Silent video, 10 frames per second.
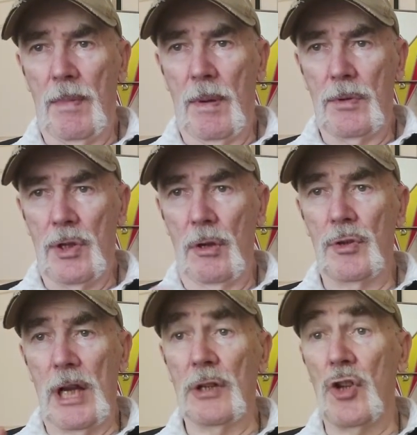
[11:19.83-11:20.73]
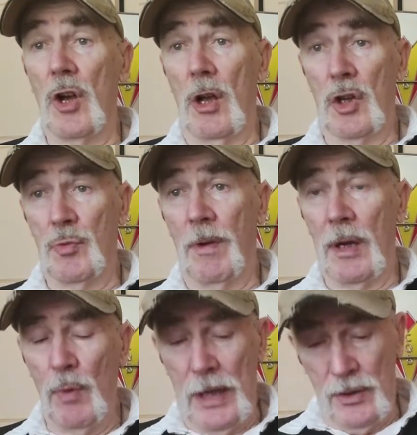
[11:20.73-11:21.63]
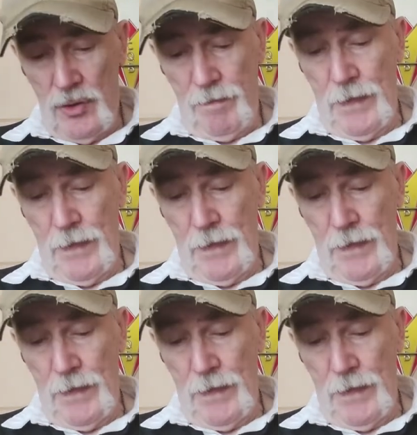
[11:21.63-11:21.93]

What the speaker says: Salute Scouts Osprey wings.